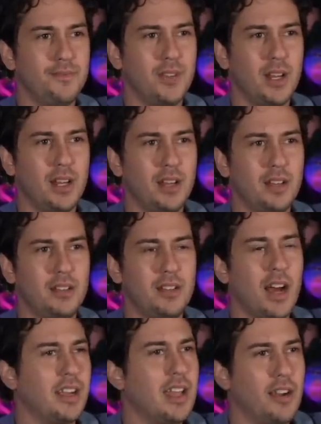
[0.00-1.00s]
uh,
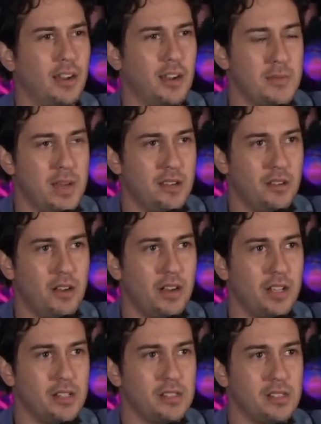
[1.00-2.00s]
not caring about your
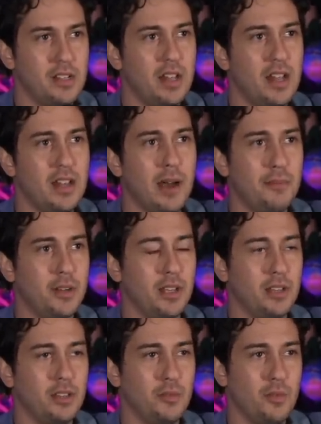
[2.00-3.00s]
audience and, and not
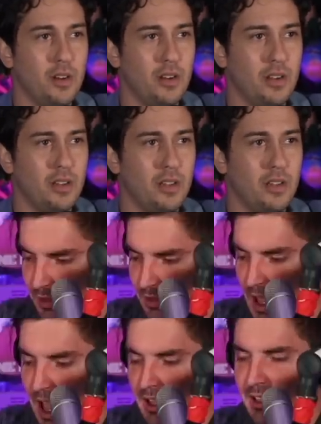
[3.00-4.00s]
putting in the work.
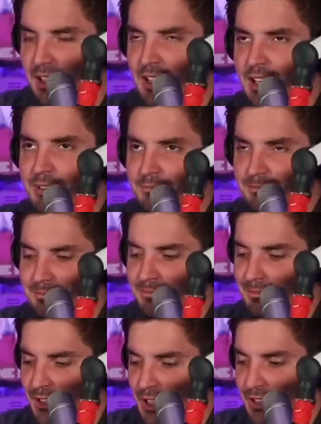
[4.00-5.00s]
That eh,
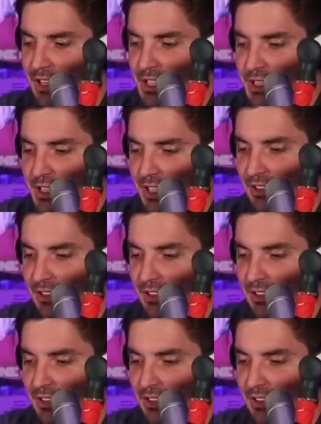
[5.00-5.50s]
you know that shit